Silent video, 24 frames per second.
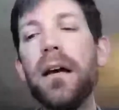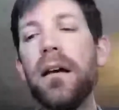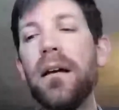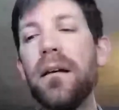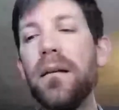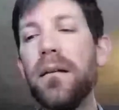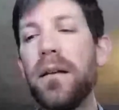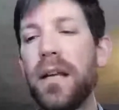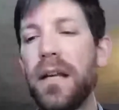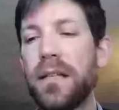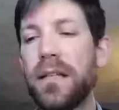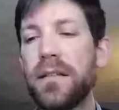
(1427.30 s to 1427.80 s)

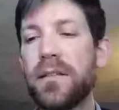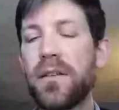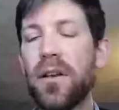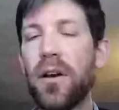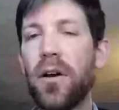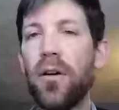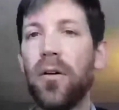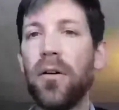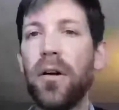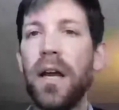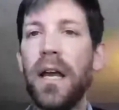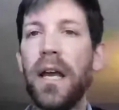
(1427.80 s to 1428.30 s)
And
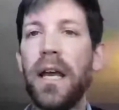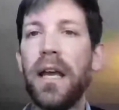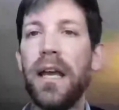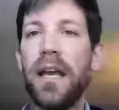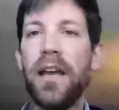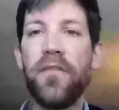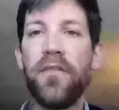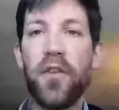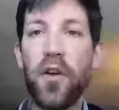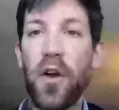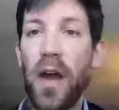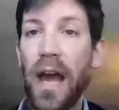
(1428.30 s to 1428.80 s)
so
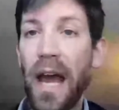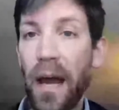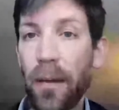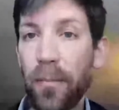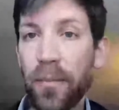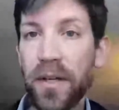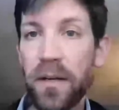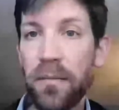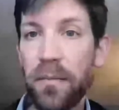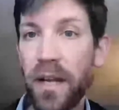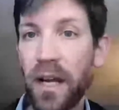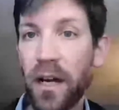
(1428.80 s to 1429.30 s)
if you
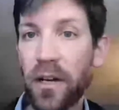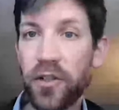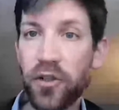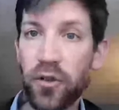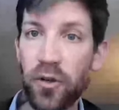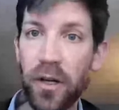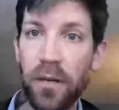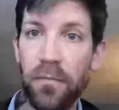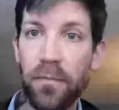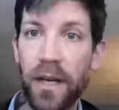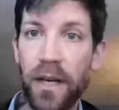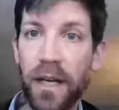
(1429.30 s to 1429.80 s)
happen to be on
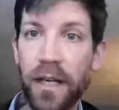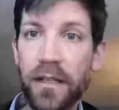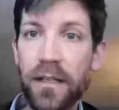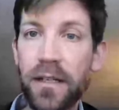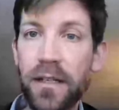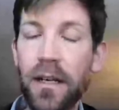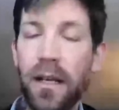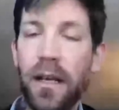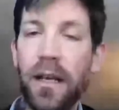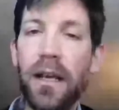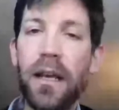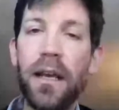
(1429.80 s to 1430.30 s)
treatment,
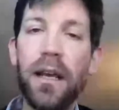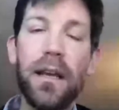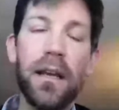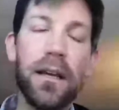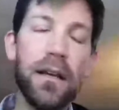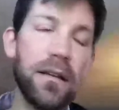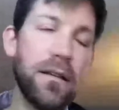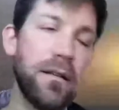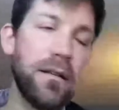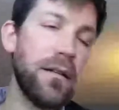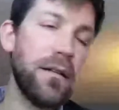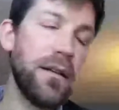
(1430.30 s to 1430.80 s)

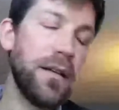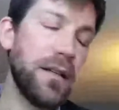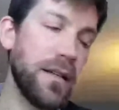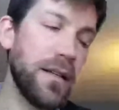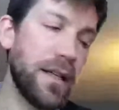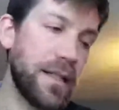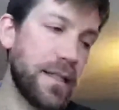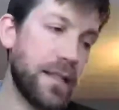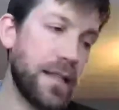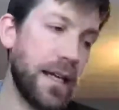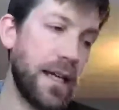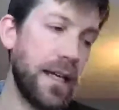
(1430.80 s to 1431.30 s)
and
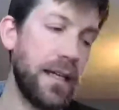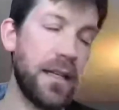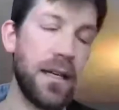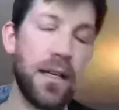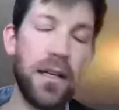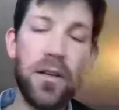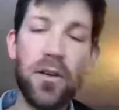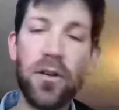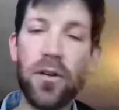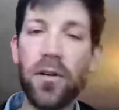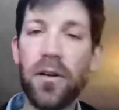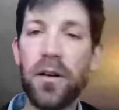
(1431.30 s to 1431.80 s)
let's say
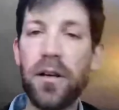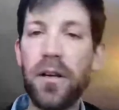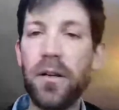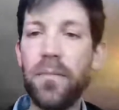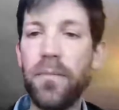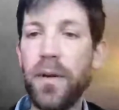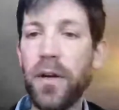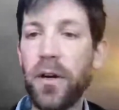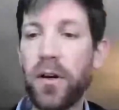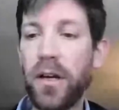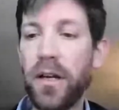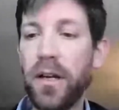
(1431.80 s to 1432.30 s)
that you're in a
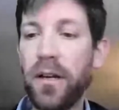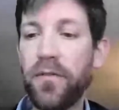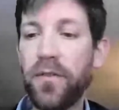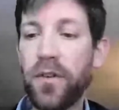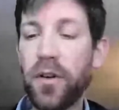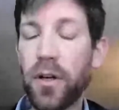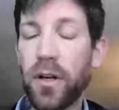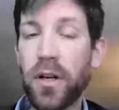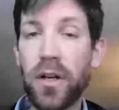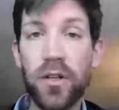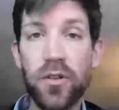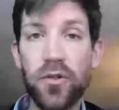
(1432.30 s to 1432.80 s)
period of
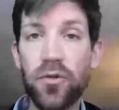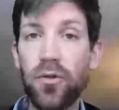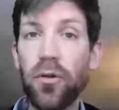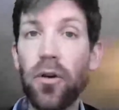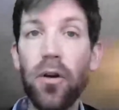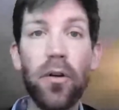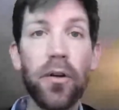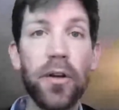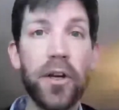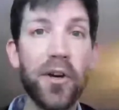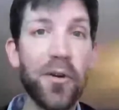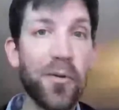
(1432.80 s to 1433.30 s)
good
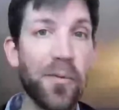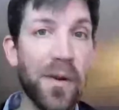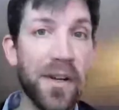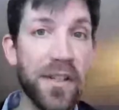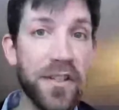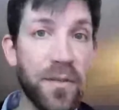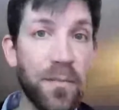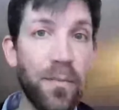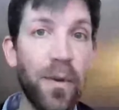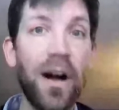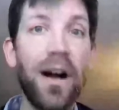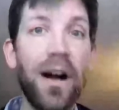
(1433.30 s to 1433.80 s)
control, you're
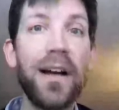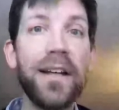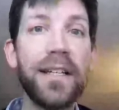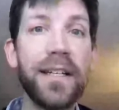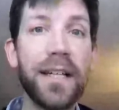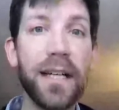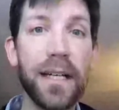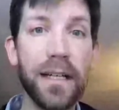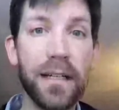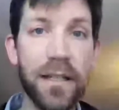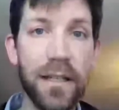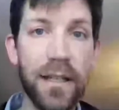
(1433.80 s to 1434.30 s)

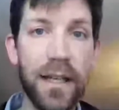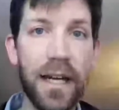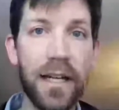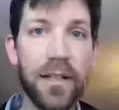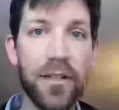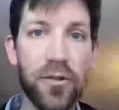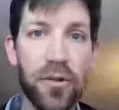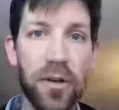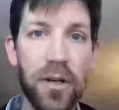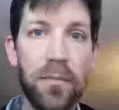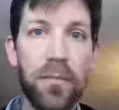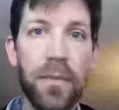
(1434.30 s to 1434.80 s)
responding to
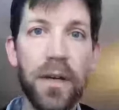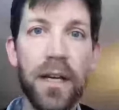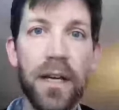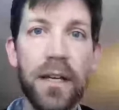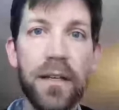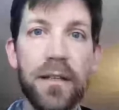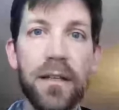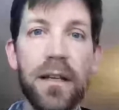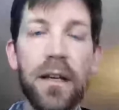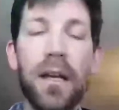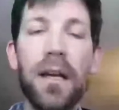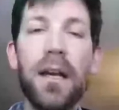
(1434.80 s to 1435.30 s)
that
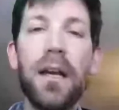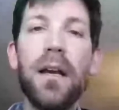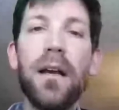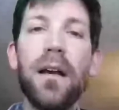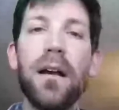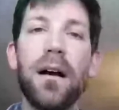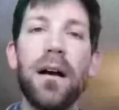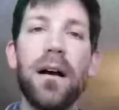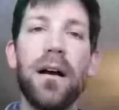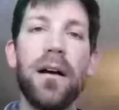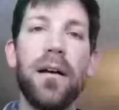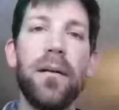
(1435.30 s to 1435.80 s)
treatment,
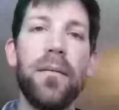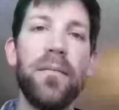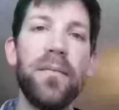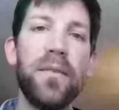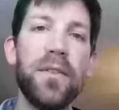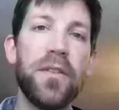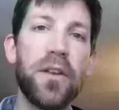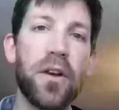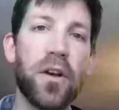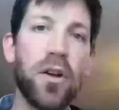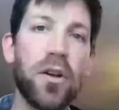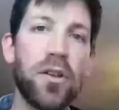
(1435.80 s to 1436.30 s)

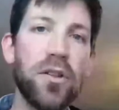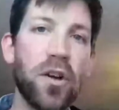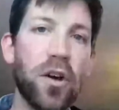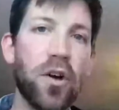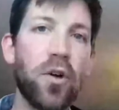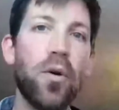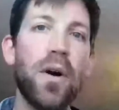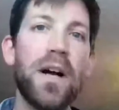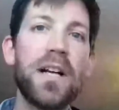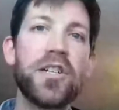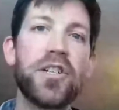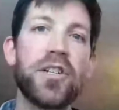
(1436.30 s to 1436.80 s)
the
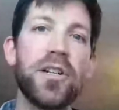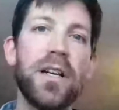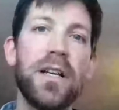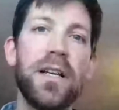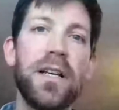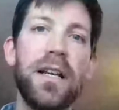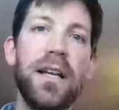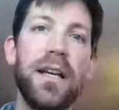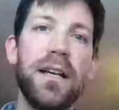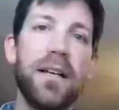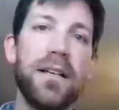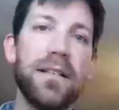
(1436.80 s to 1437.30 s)

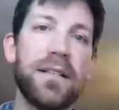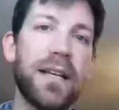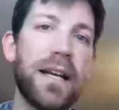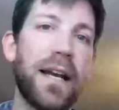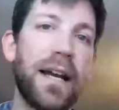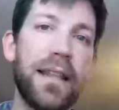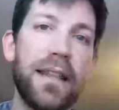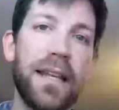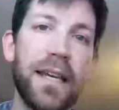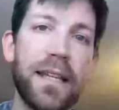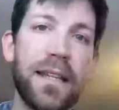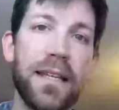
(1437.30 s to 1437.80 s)
question is, and
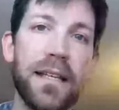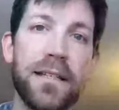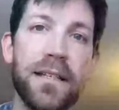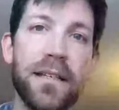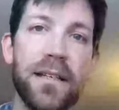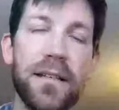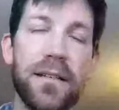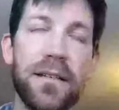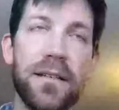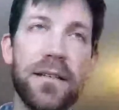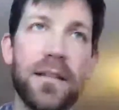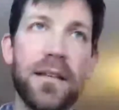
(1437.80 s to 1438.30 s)
I think this
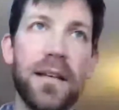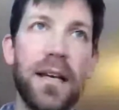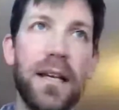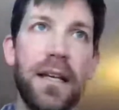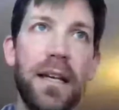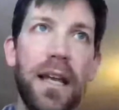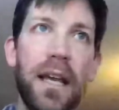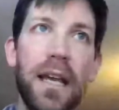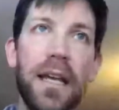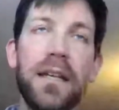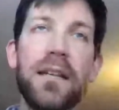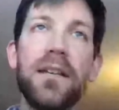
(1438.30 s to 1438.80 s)
is
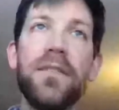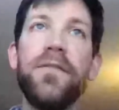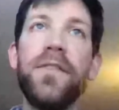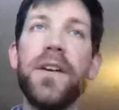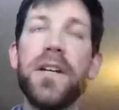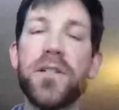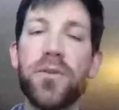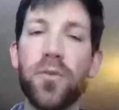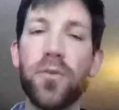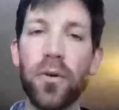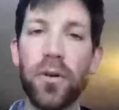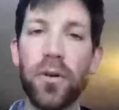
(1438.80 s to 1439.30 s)
an individual